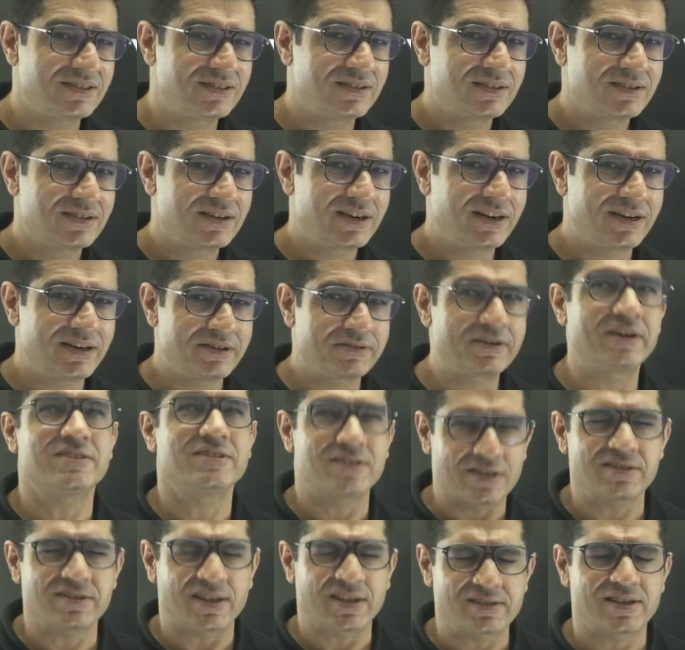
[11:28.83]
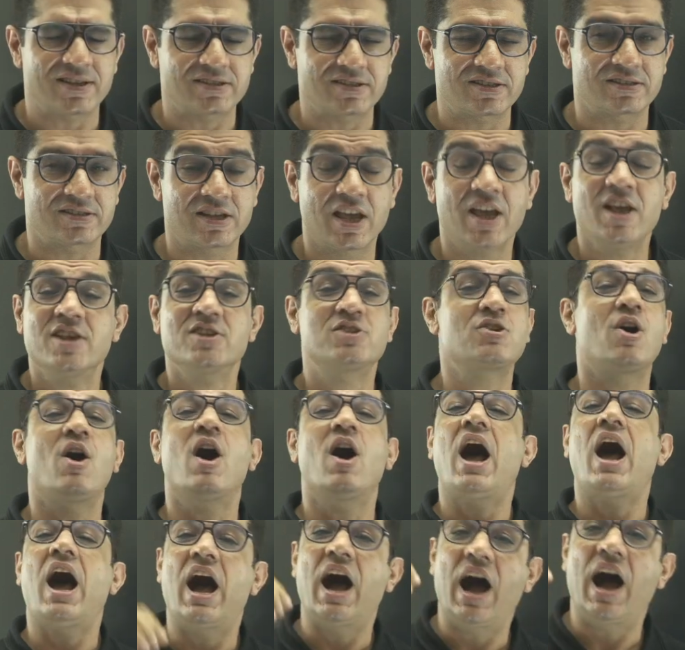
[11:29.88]
And your friend says, yes, yes, yes. So
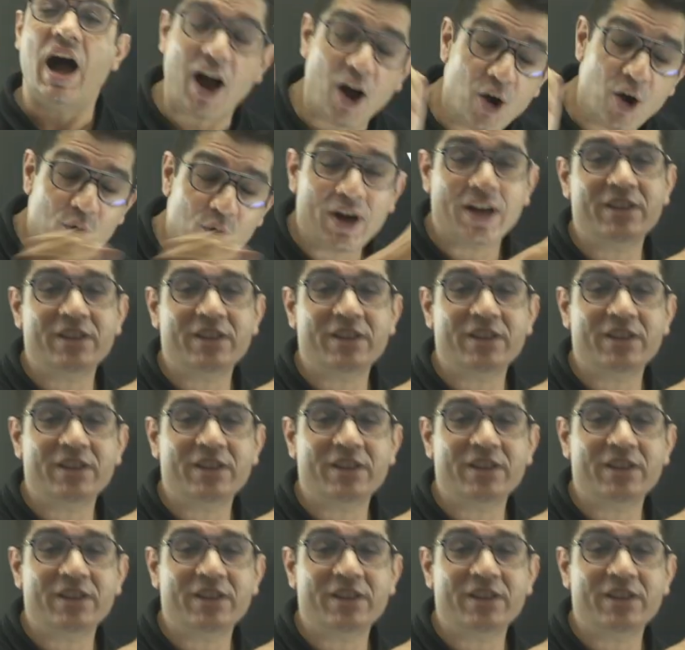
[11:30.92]
how are